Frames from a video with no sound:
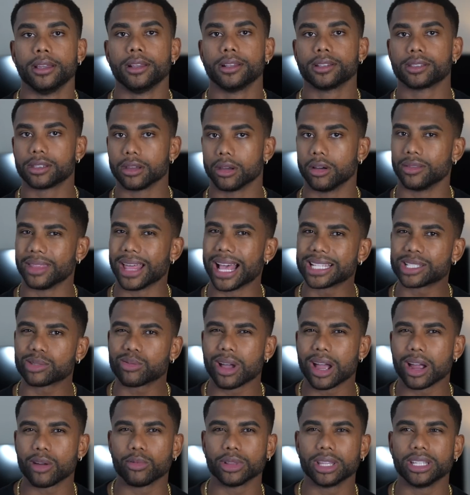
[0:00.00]
So that's
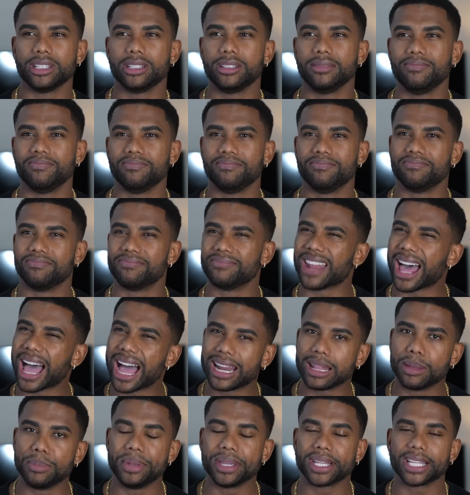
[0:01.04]
why I really
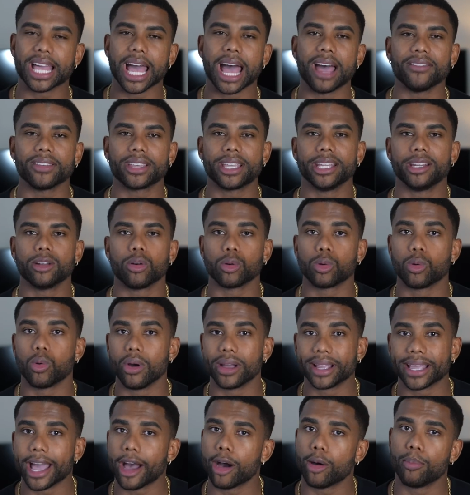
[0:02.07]
not a big advocate on
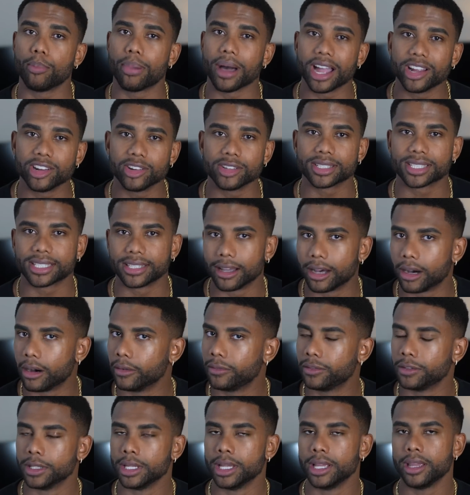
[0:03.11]
going out by
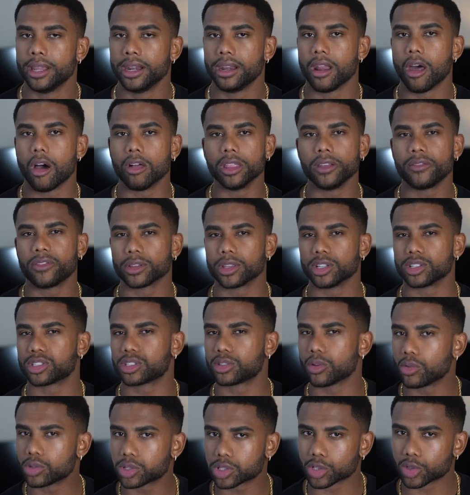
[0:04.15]
yourself, not only for the
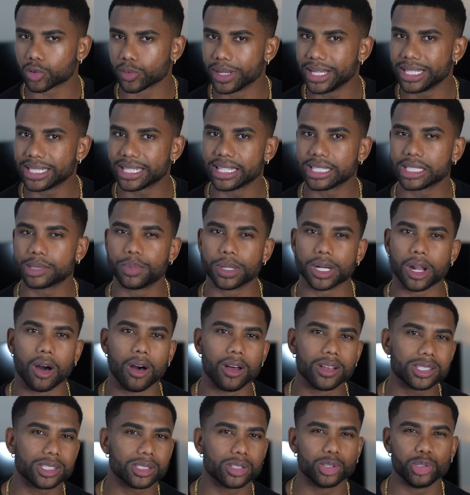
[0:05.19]
social reasons, but
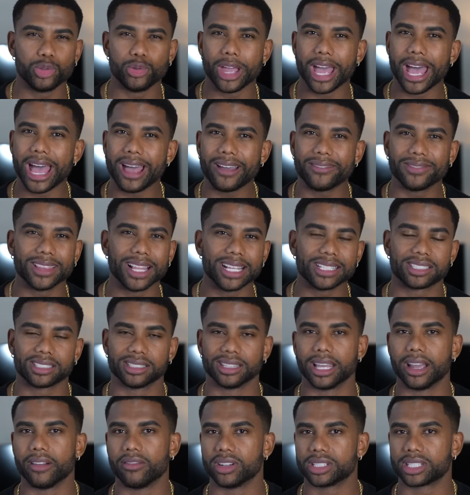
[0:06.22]
also you have less
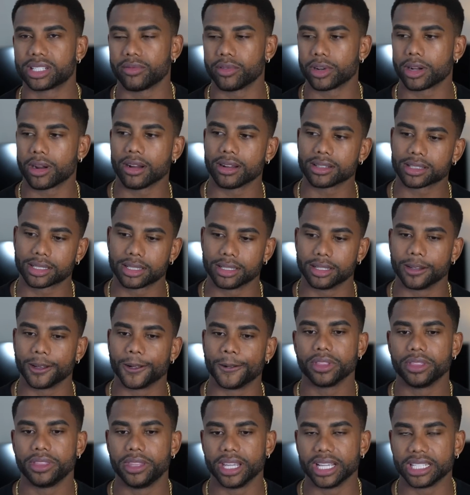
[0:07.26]
leverage in regards to
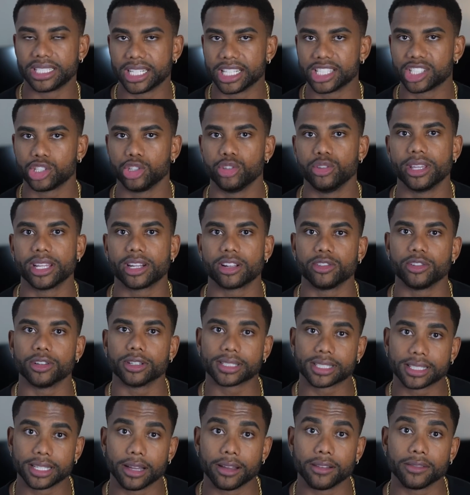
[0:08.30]
the attention you get on
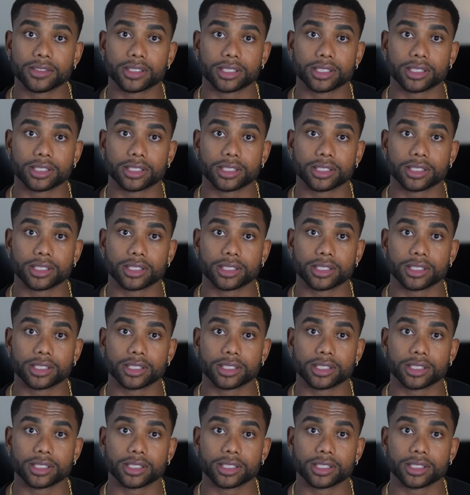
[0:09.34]
yourself.